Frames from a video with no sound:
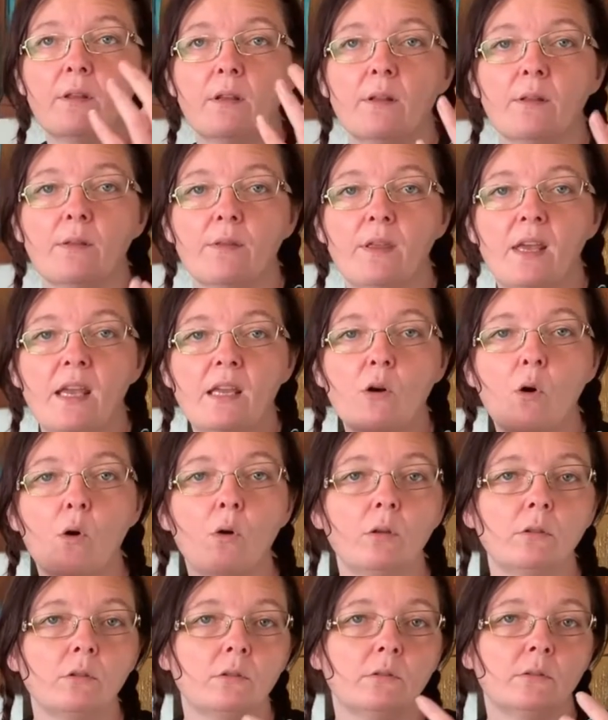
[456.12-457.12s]
They
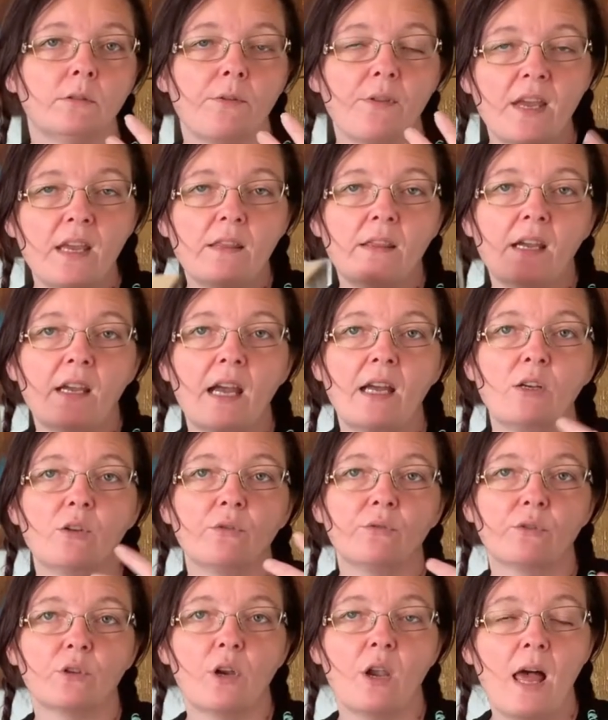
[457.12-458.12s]
kind
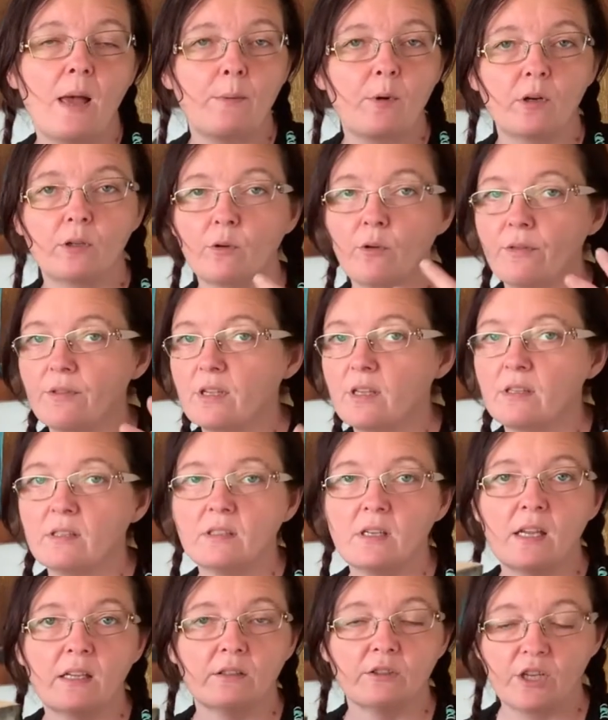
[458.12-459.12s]
of collaborate on the
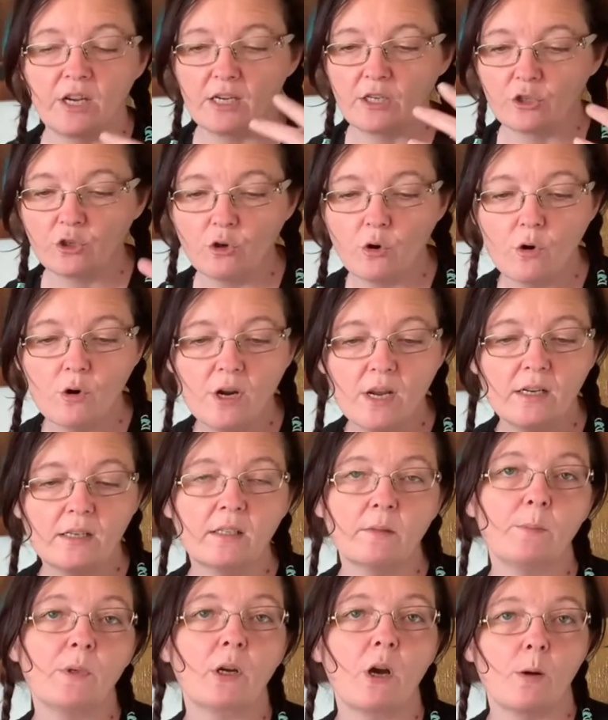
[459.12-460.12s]
entire story, and it
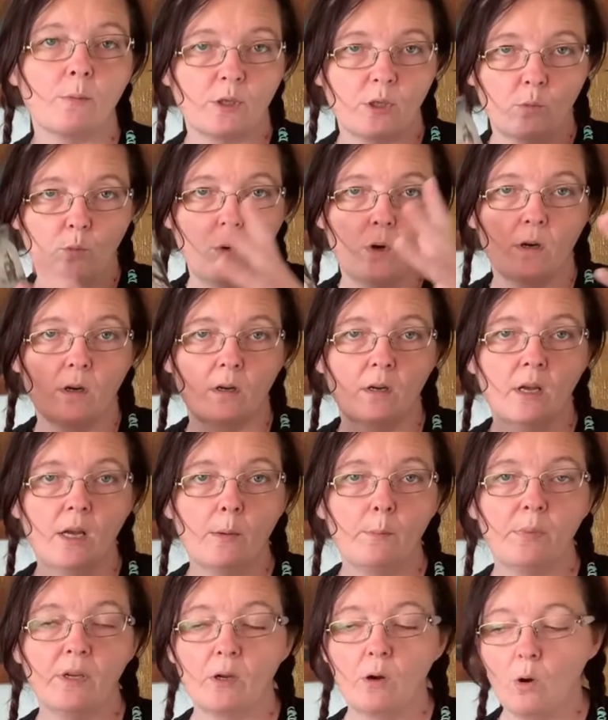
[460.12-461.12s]
becomes a one
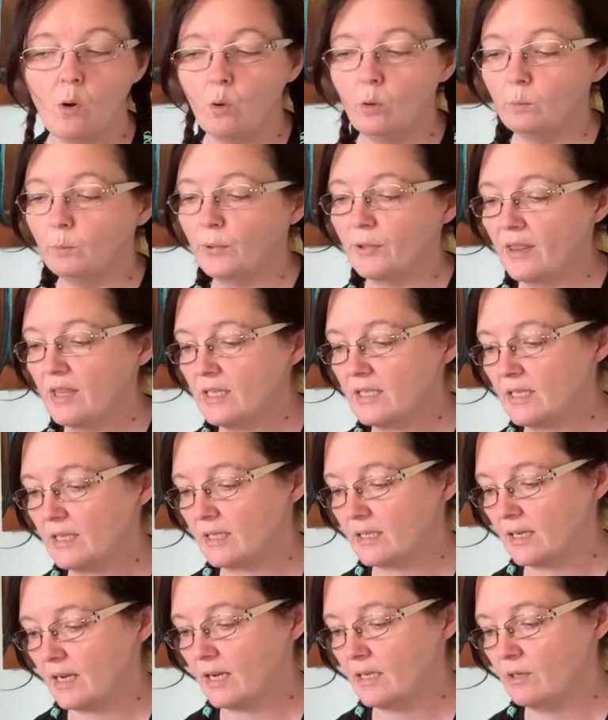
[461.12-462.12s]
big whole. But this is
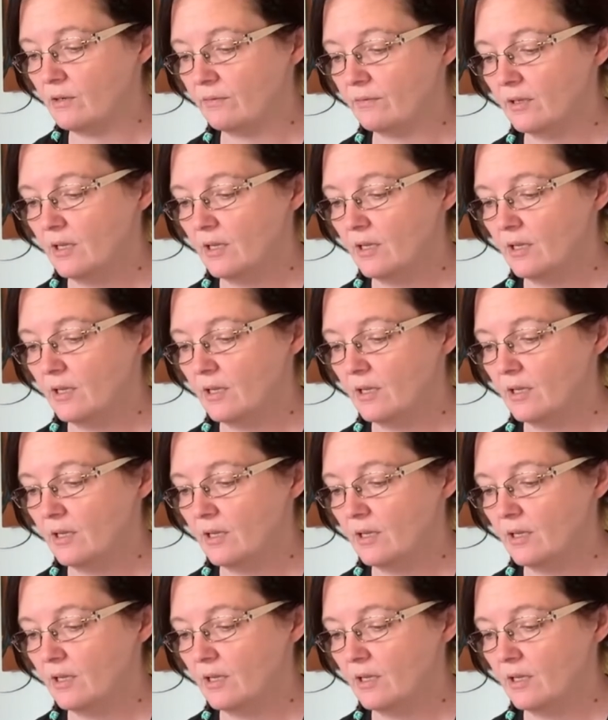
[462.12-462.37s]
kind of,